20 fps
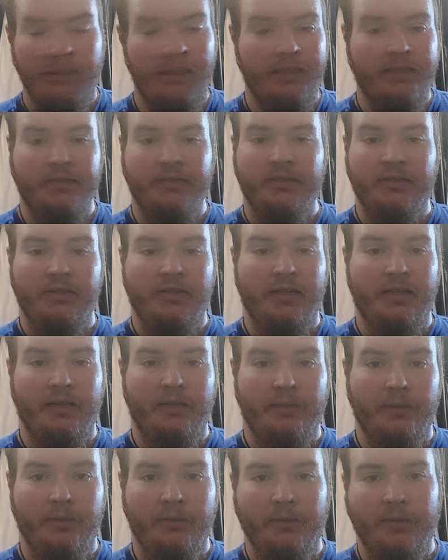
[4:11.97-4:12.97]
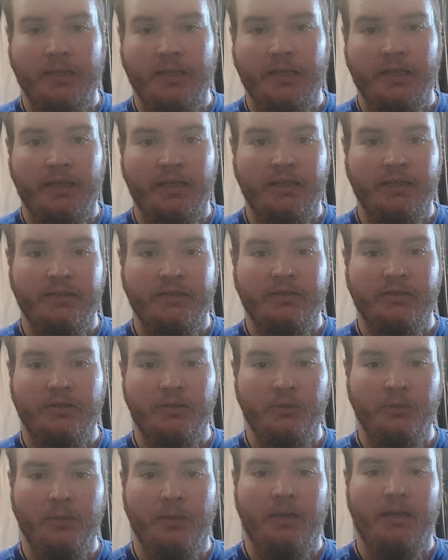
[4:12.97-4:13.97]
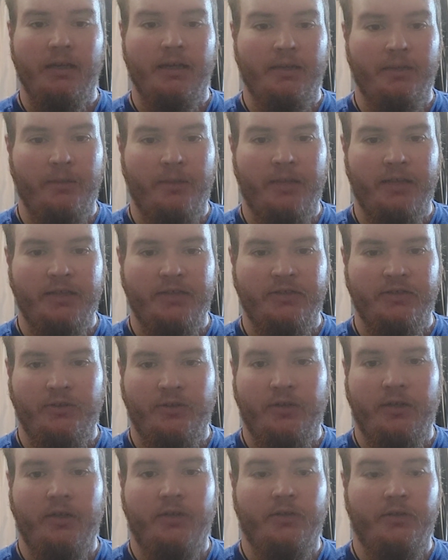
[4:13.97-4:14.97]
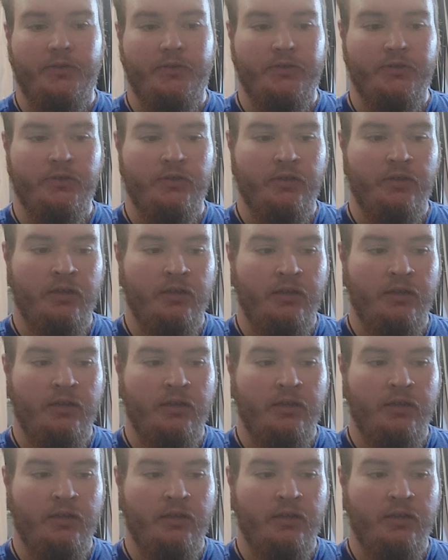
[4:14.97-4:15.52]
that's the thing I'm gonna be getting is two Baja Blast Gelatos.